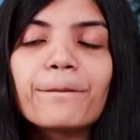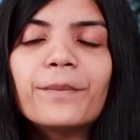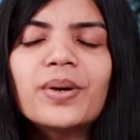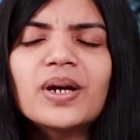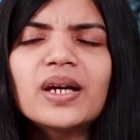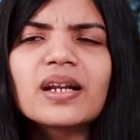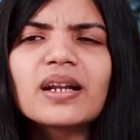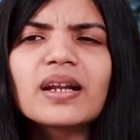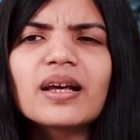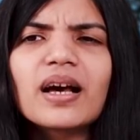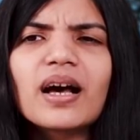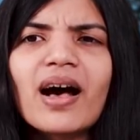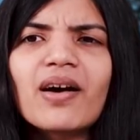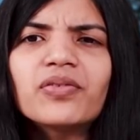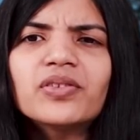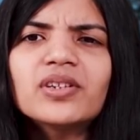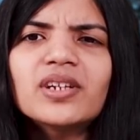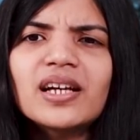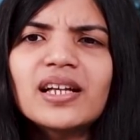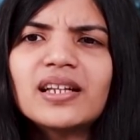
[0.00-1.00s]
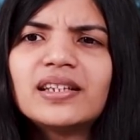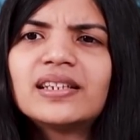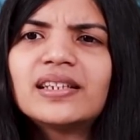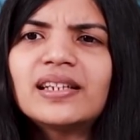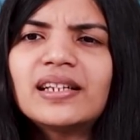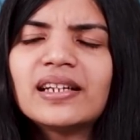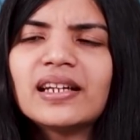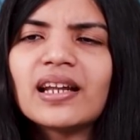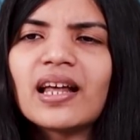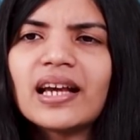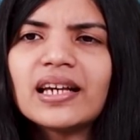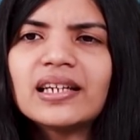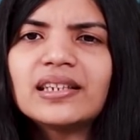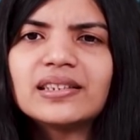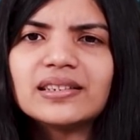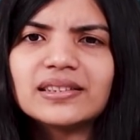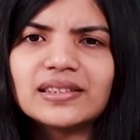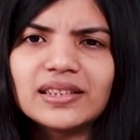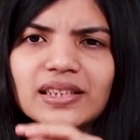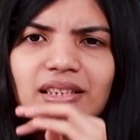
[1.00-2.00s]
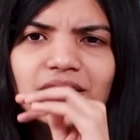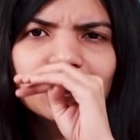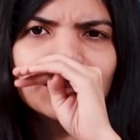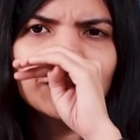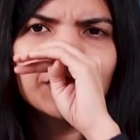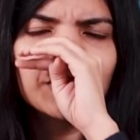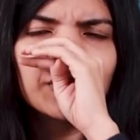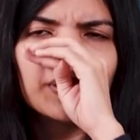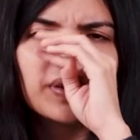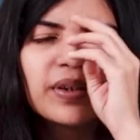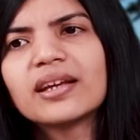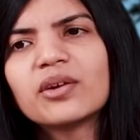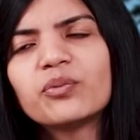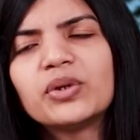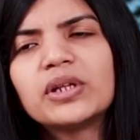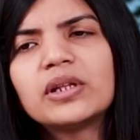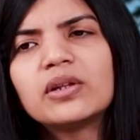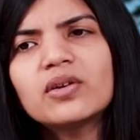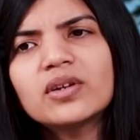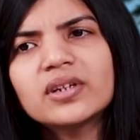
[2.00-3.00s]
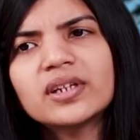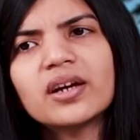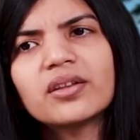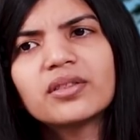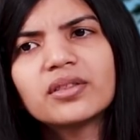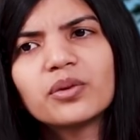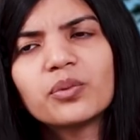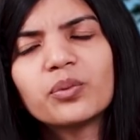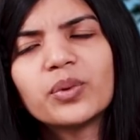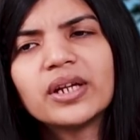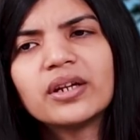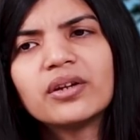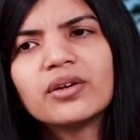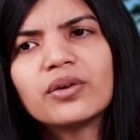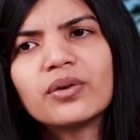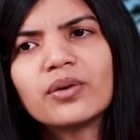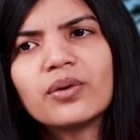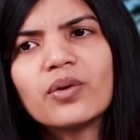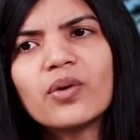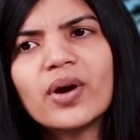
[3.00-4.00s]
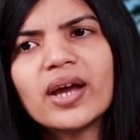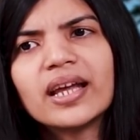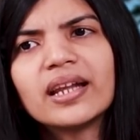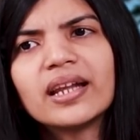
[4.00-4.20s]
But after our little night discussion, and we looked out the window,